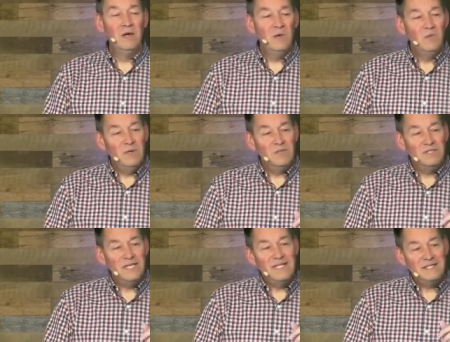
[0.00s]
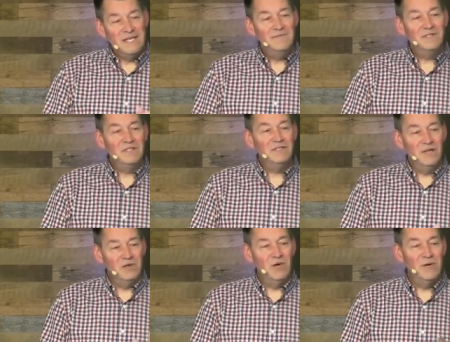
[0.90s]
We will see this emphasis on
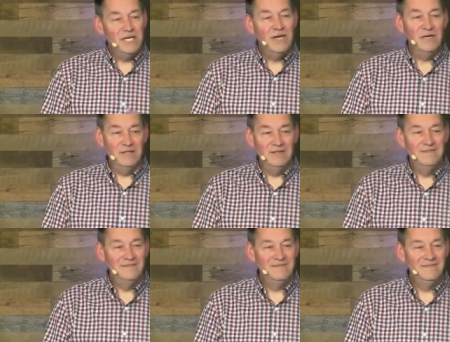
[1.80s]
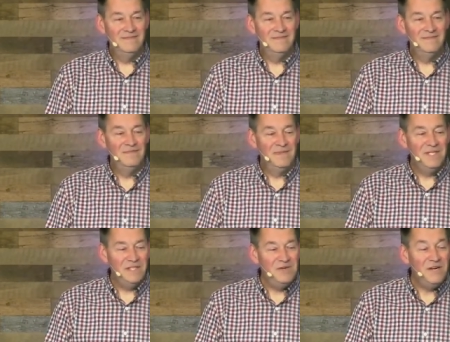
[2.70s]
growing young.
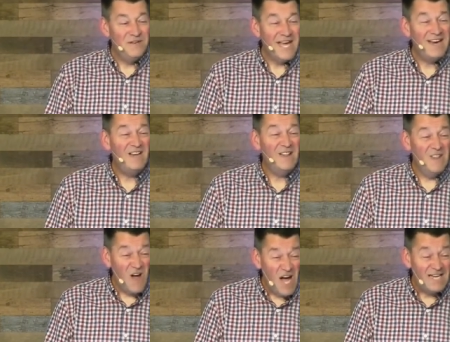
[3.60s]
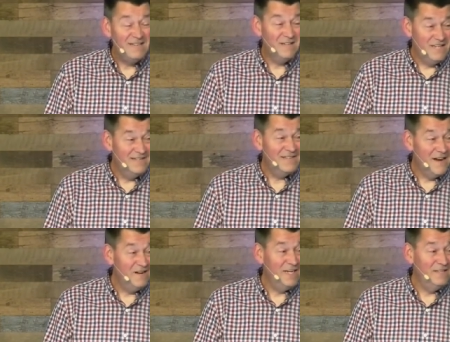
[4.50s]
Did you hear that a lot on
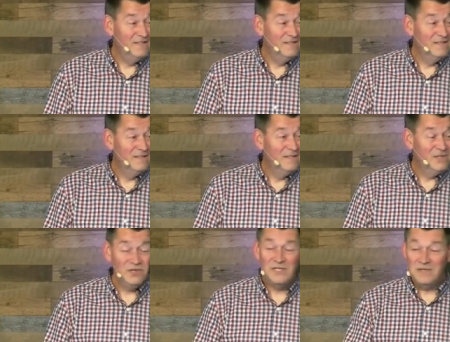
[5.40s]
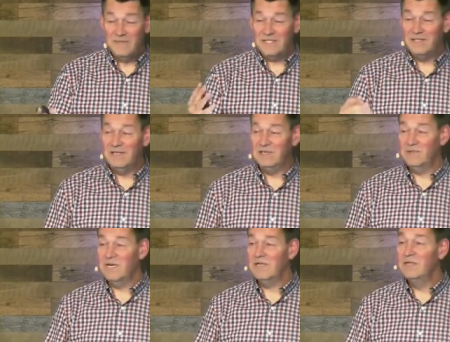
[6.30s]
Saturday? Teresa mentioned it as
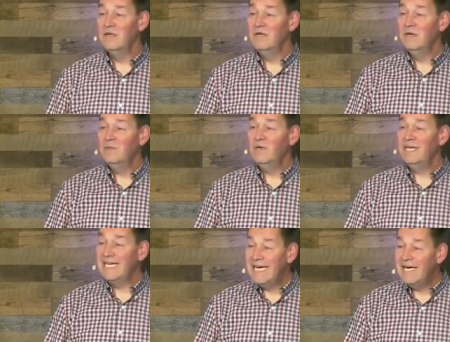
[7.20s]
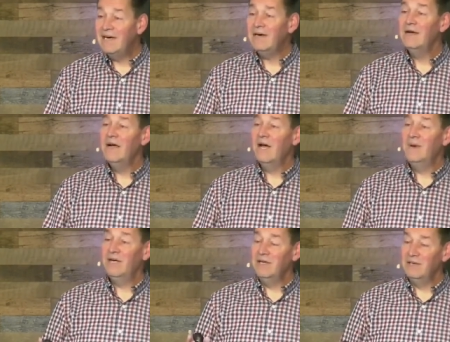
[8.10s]
well. We care
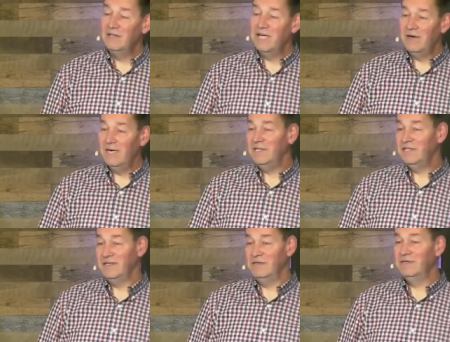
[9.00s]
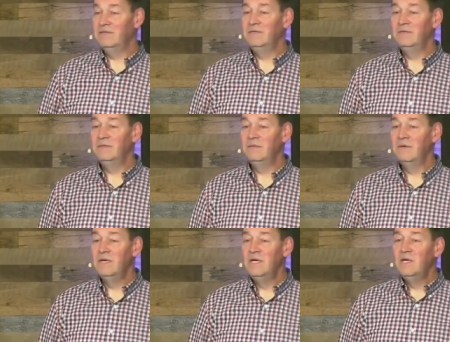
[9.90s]
about younger generations.
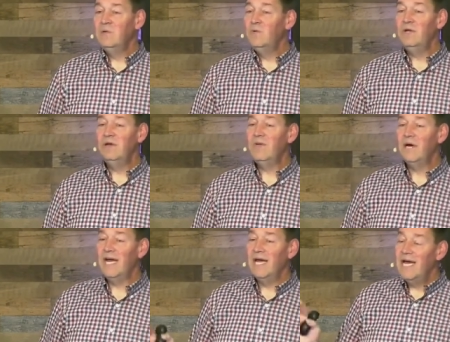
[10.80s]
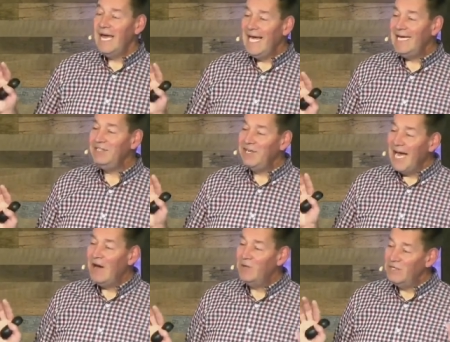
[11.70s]
We do not want to age
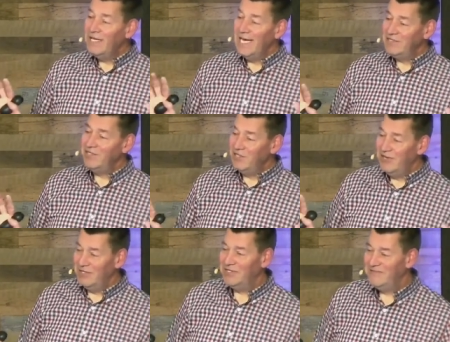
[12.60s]
out as a church.